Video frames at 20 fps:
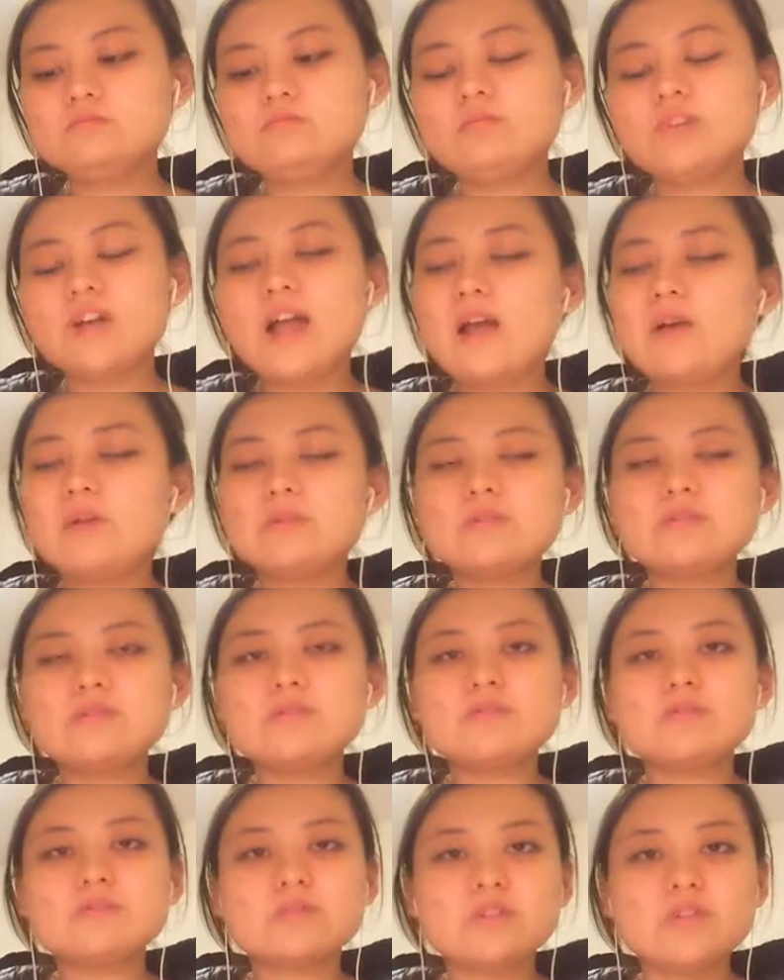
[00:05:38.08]
But I want
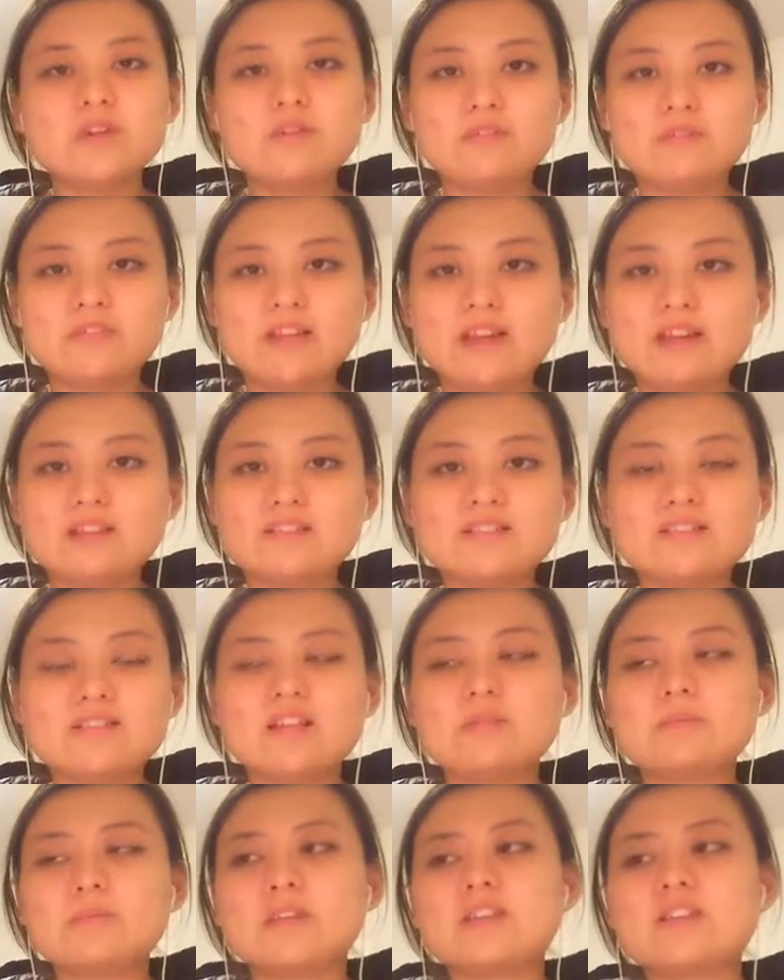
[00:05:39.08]
you to know that it's
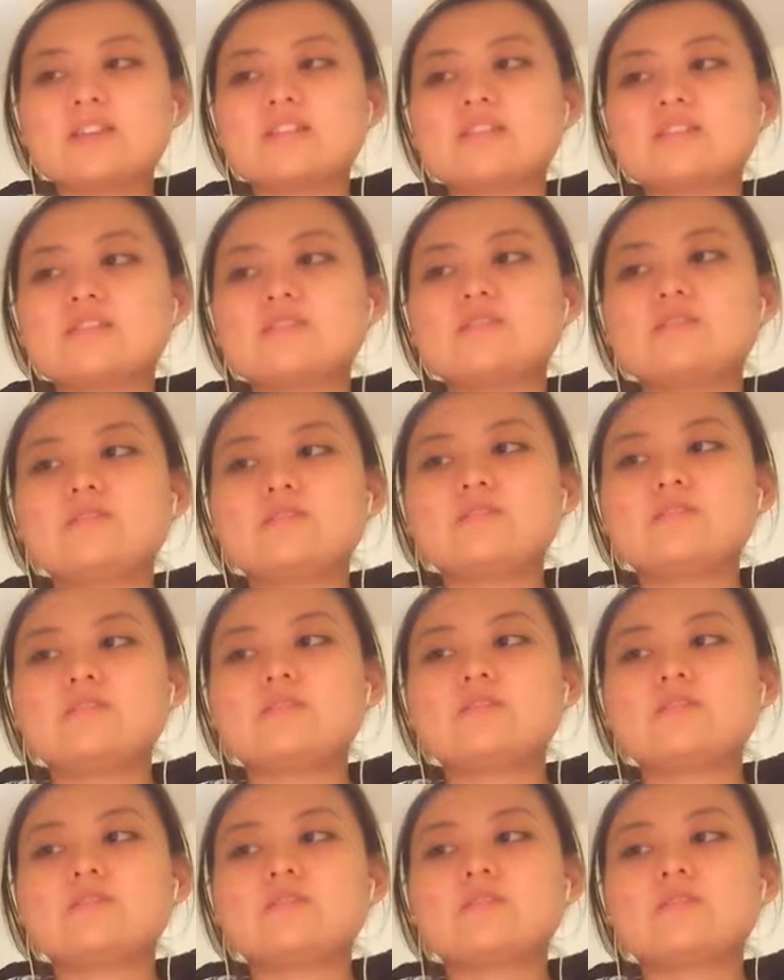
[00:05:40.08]
not because
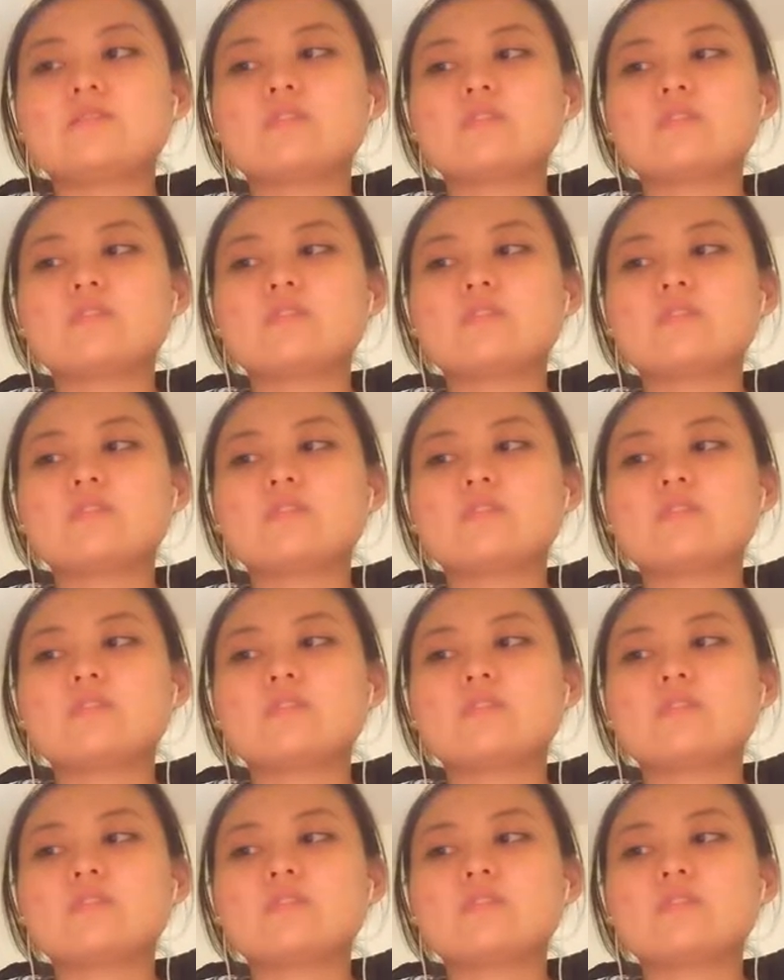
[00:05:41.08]
you